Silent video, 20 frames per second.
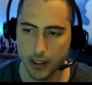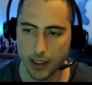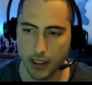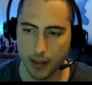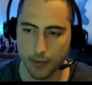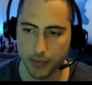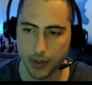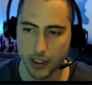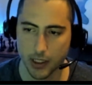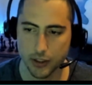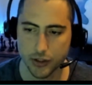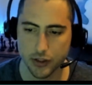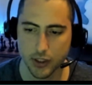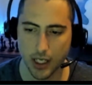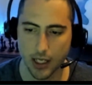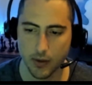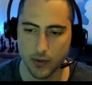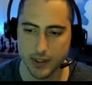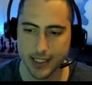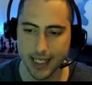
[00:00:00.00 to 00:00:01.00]
I'm going to
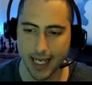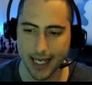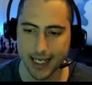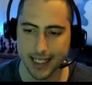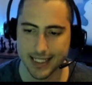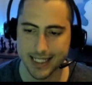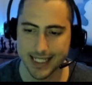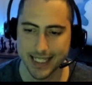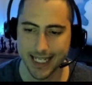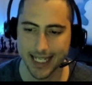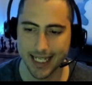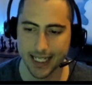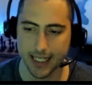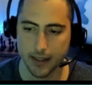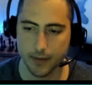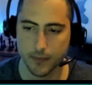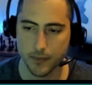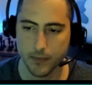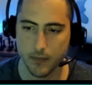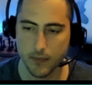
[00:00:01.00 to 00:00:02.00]
try to attack his king.
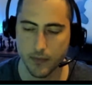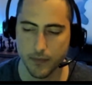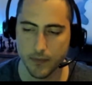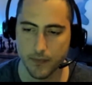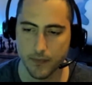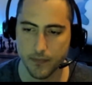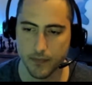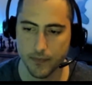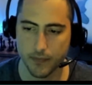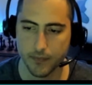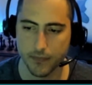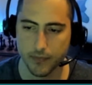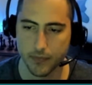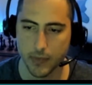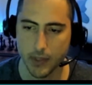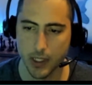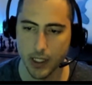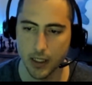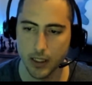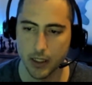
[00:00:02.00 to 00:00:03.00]

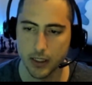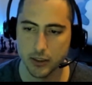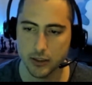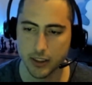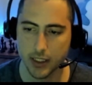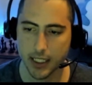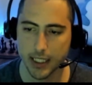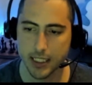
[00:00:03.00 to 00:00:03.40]
So yeah,